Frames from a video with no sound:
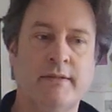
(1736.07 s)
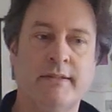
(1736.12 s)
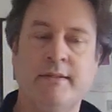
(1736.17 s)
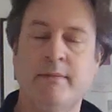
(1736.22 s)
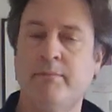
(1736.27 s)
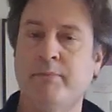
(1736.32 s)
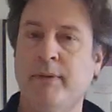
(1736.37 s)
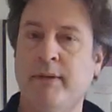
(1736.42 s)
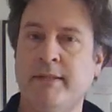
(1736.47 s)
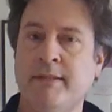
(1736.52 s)

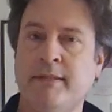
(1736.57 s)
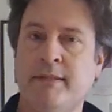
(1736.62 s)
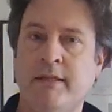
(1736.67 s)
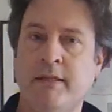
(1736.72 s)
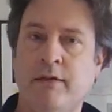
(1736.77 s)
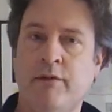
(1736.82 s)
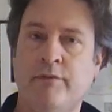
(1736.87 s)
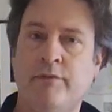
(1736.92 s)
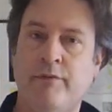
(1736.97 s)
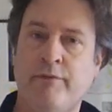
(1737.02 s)

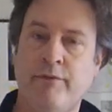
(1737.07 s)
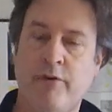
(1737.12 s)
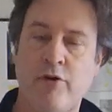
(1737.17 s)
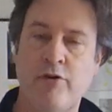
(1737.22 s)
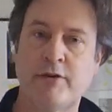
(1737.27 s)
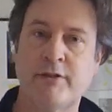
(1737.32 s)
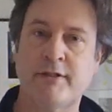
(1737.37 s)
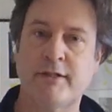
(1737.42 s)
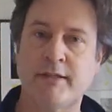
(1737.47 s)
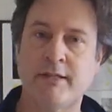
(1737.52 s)
simplicity of a
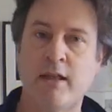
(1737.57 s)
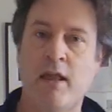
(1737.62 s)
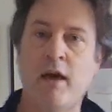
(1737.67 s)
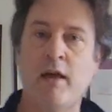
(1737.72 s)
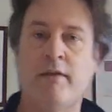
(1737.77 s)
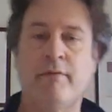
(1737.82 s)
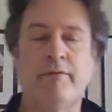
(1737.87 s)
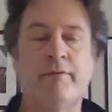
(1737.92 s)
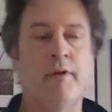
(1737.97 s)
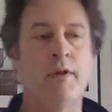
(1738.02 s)
forester's
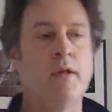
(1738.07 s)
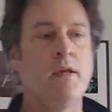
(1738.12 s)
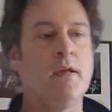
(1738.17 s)
life.